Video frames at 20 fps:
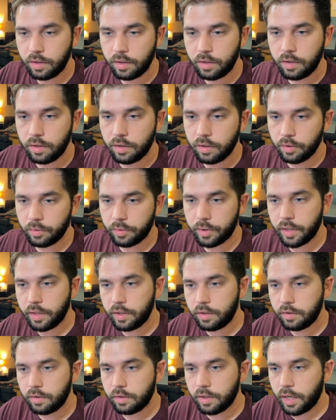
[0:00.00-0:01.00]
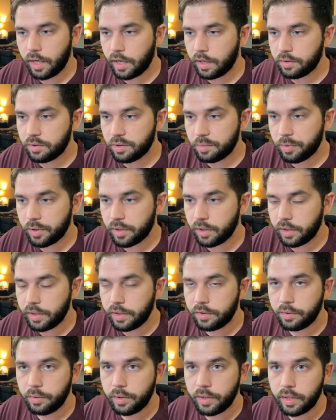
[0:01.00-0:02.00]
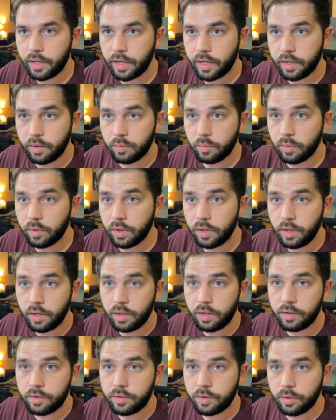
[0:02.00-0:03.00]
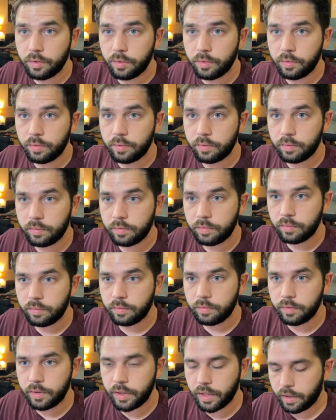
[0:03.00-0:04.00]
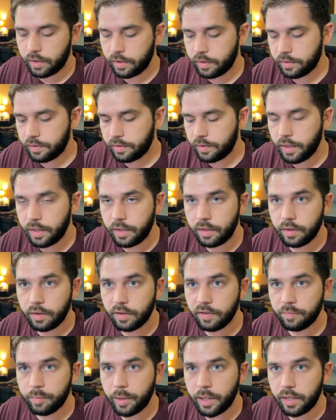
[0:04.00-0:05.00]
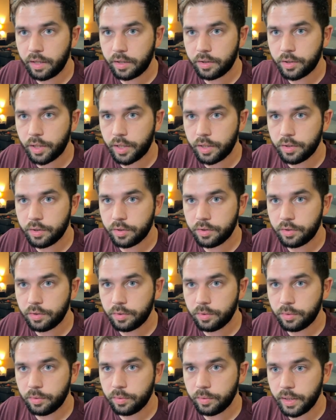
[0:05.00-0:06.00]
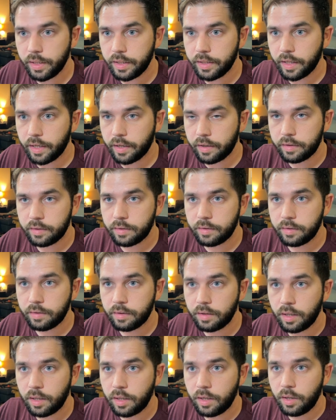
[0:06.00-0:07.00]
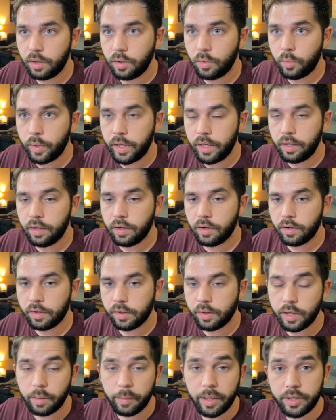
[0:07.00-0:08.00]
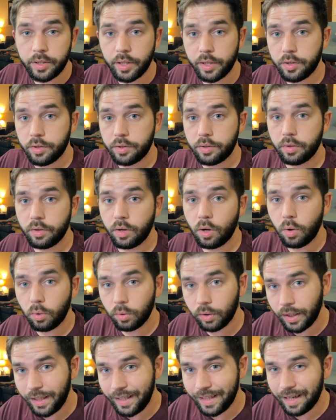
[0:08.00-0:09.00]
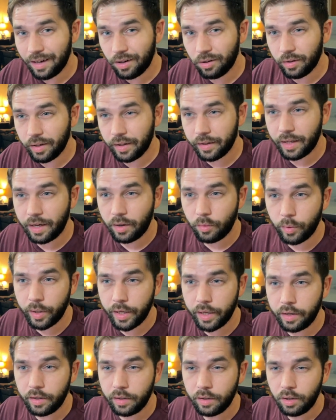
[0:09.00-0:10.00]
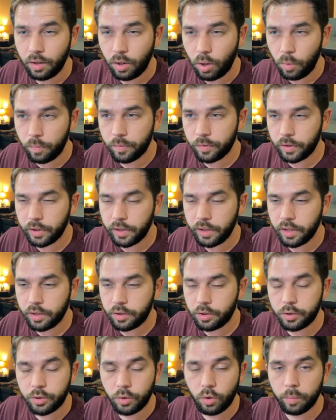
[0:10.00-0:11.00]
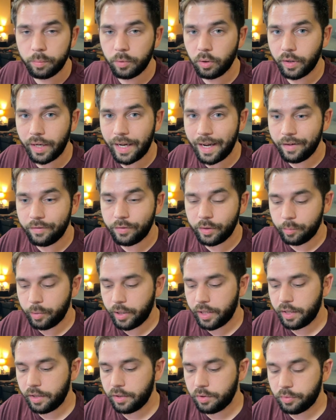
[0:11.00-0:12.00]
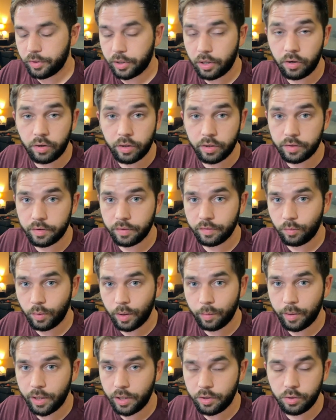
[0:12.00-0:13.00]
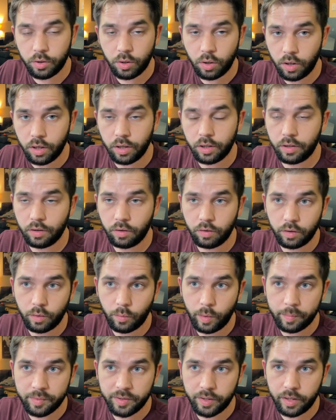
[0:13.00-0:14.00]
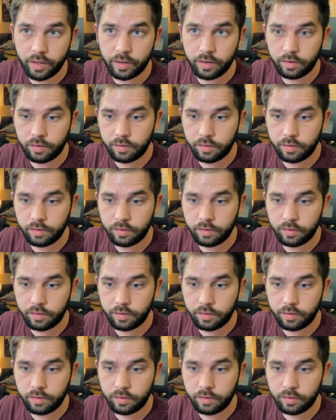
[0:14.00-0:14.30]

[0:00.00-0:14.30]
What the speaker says: Okay, and just put the link to it. And so, yeah, instead of making changes to index, we are going to make changes to the whole layout, and that way, hopefully, it should show up on every page, regardless of what page you're on the website.